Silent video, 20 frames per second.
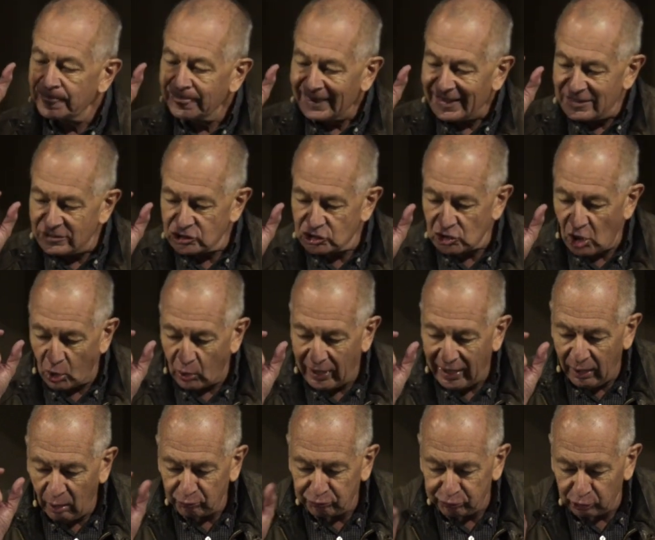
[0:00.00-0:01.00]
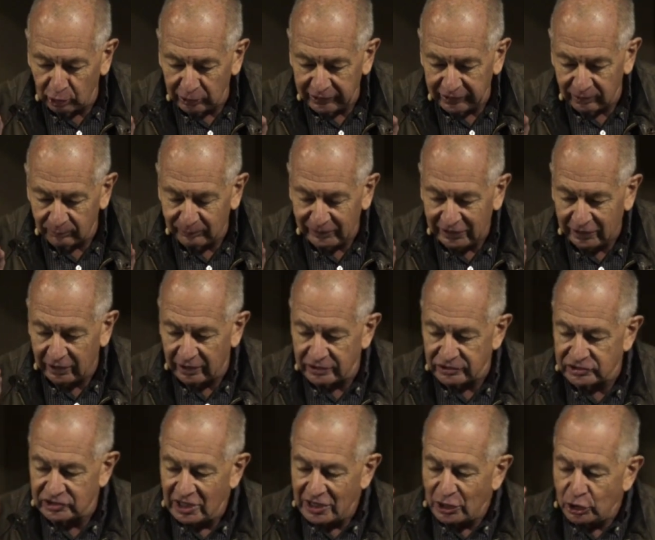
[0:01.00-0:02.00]
is so helpful here,
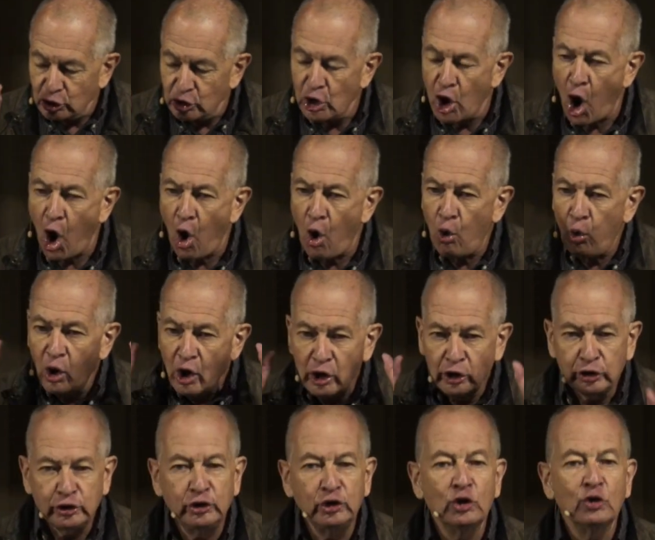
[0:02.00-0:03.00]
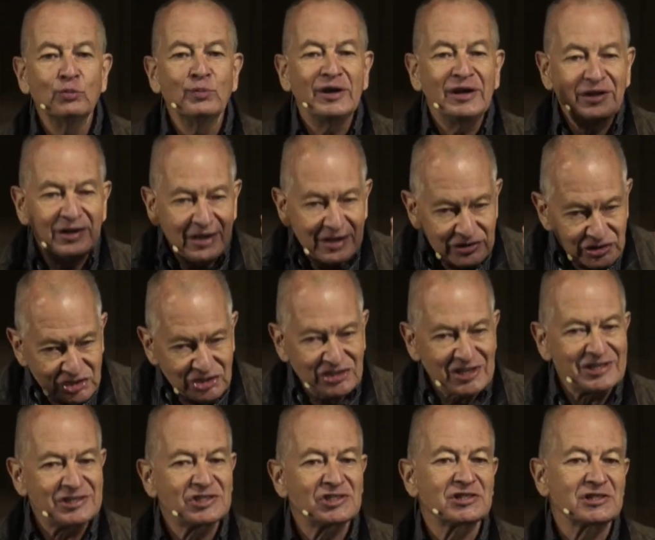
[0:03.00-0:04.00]
because no human
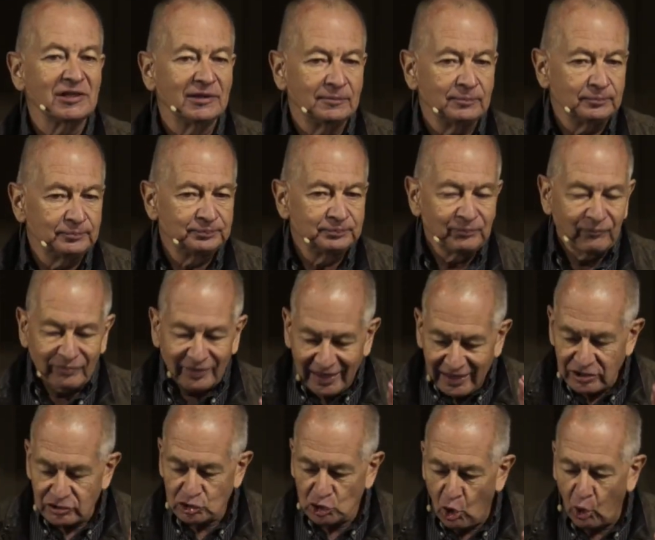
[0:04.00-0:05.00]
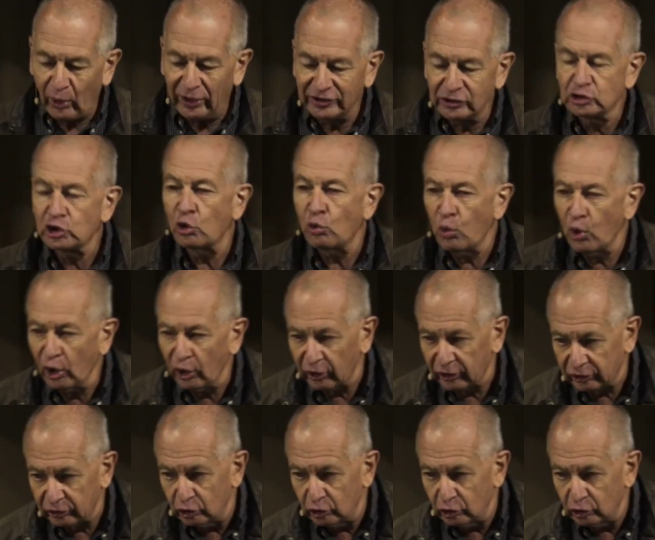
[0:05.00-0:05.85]
system is going to work.